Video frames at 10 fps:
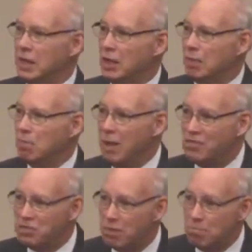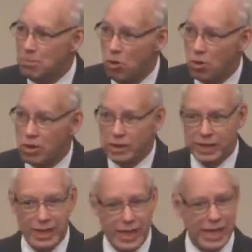But the more
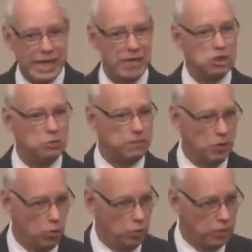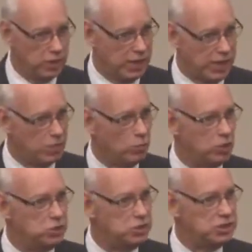he spoke, he
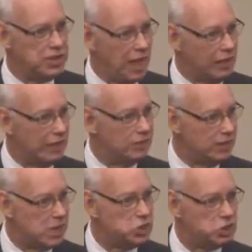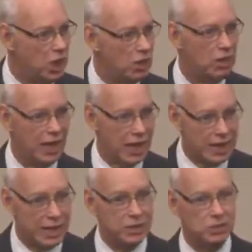was telling these young
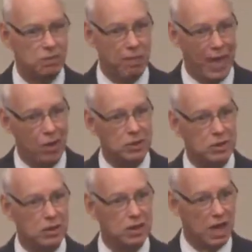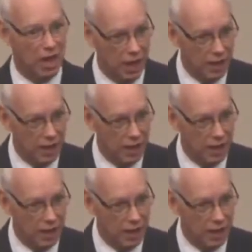ladies about God